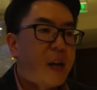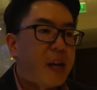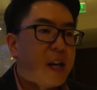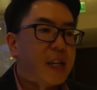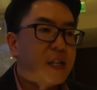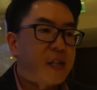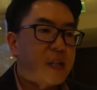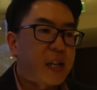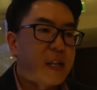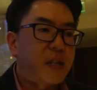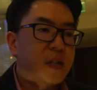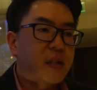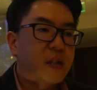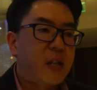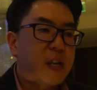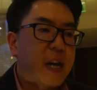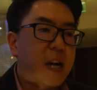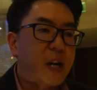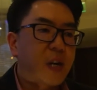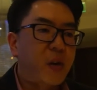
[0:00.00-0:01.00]
It's it's
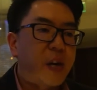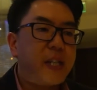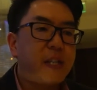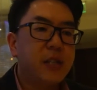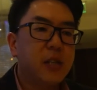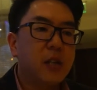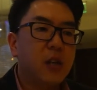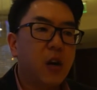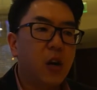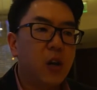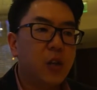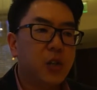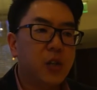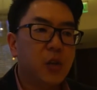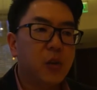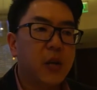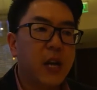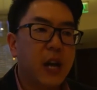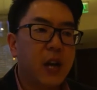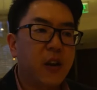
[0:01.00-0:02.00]
kind of crazy to
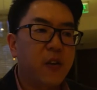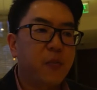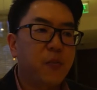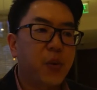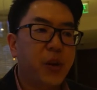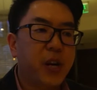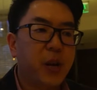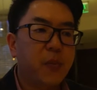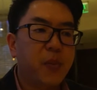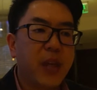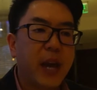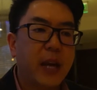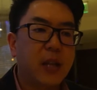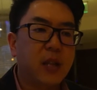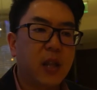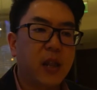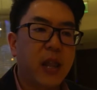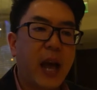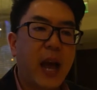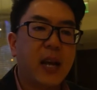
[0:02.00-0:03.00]
also kind of bring up
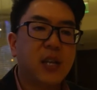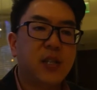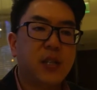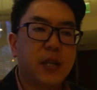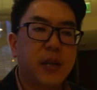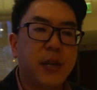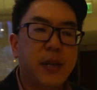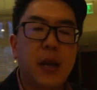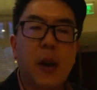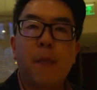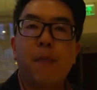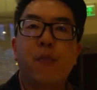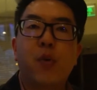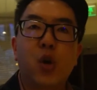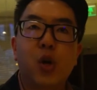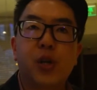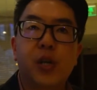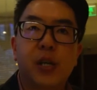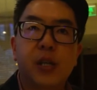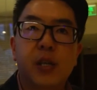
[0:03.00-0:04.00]
that the last
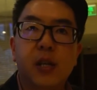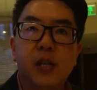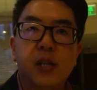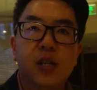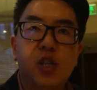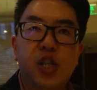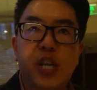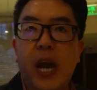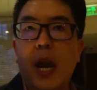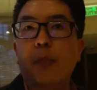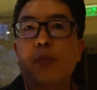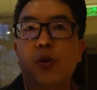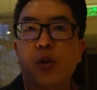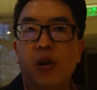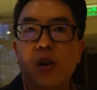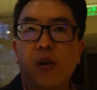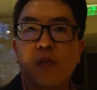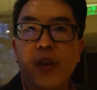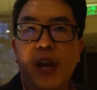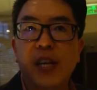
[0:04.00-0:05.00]
numbered
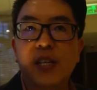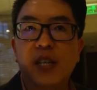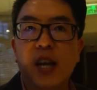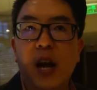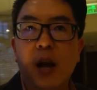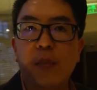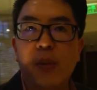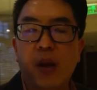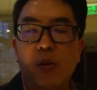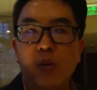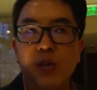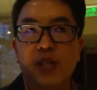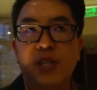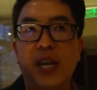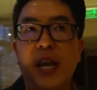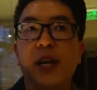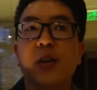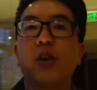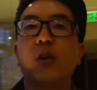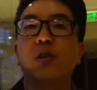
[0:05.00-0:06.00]
chapter of Ace Combat was
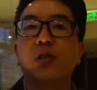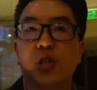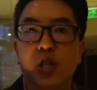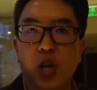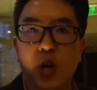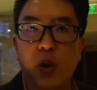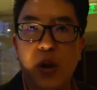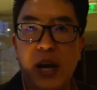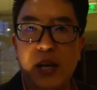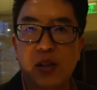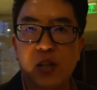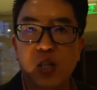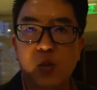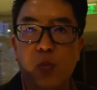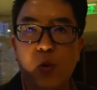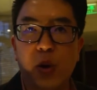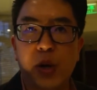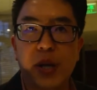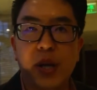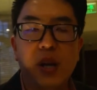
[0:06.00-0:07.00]
10 years ago at this
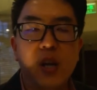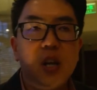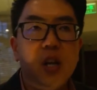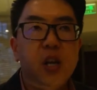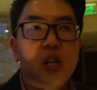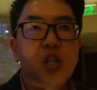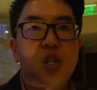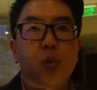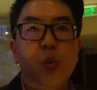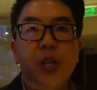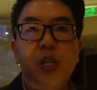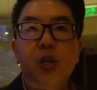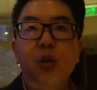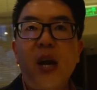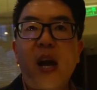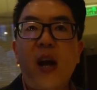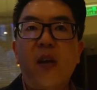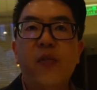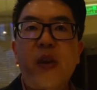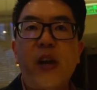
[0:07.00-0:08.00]
point. So we
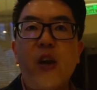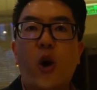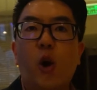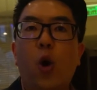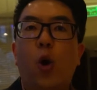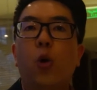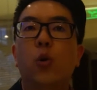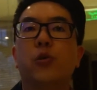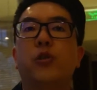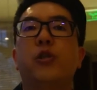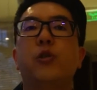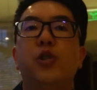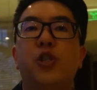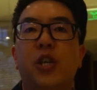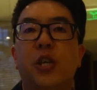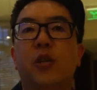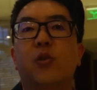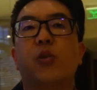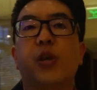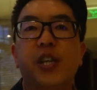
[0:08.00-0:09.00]
do have a whole new
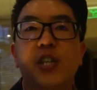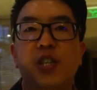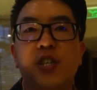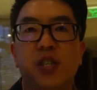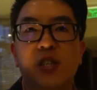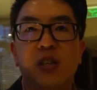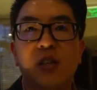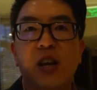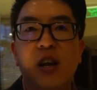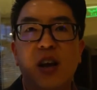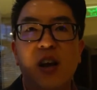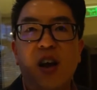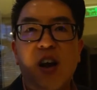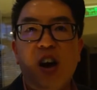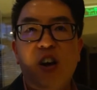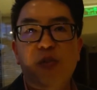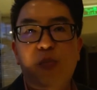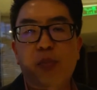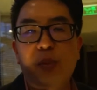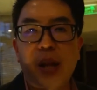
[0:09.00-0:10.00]
generation
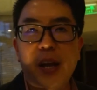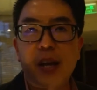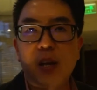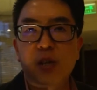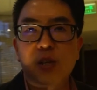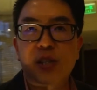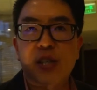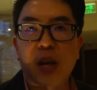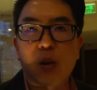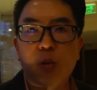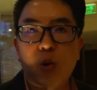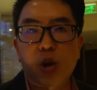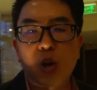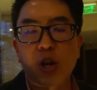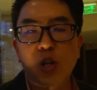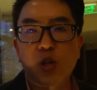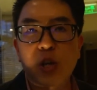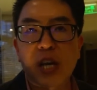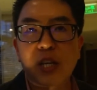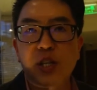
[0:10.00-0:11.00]
of players that we're
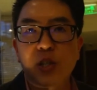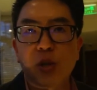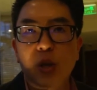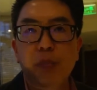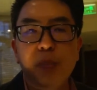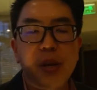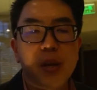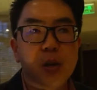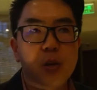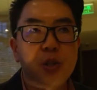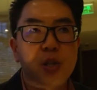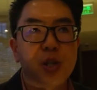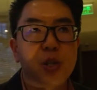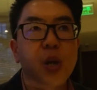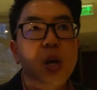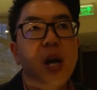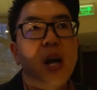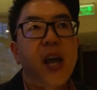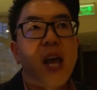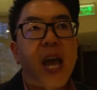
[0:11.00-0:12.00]
going to try to appeal
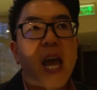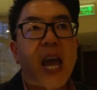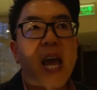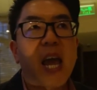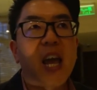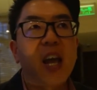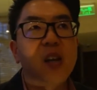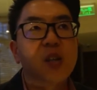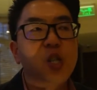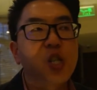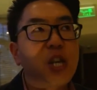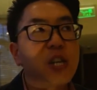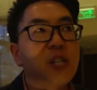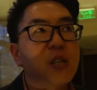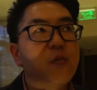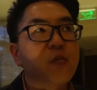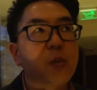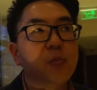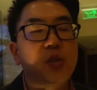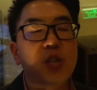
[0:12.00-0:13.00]
to. And
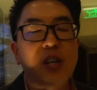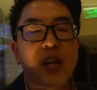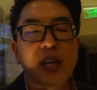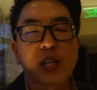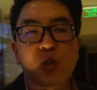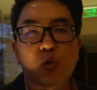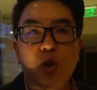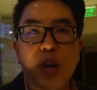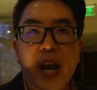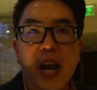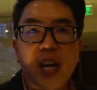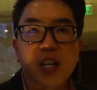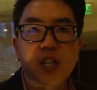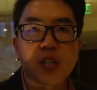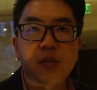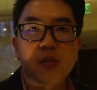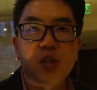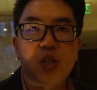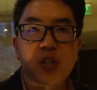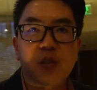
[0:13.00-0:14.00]
judging from today's
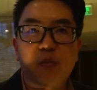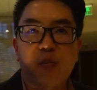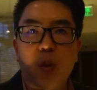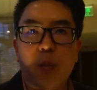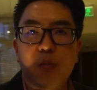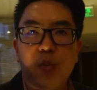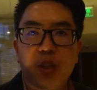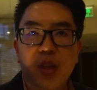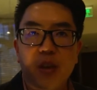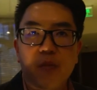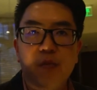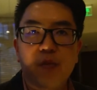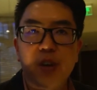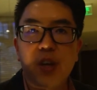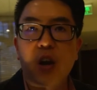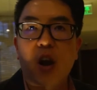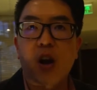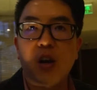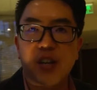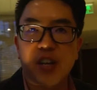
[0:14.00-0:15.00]
reaction, just from the
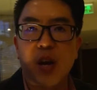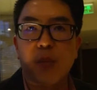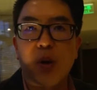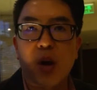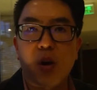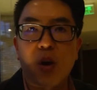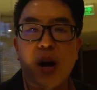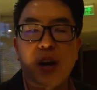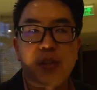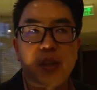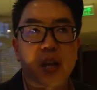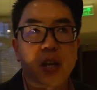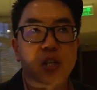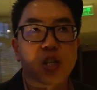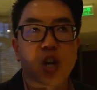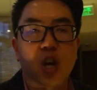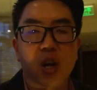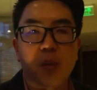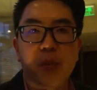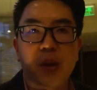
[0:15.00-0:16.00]
VR demo, I think
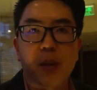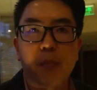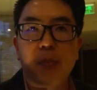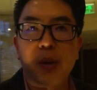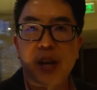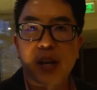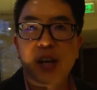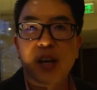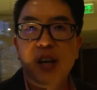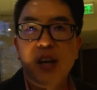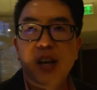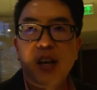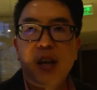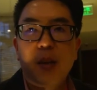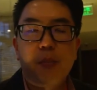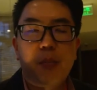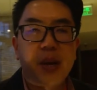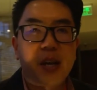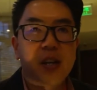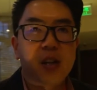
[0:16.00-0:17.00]
it's going to be a big,
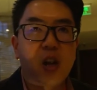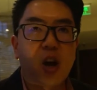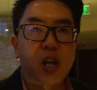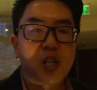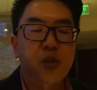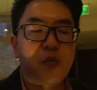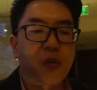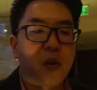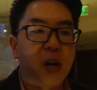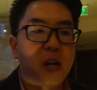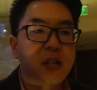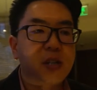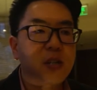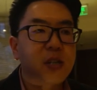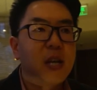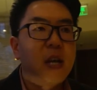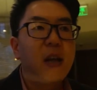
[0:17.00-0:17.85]
big launch for us.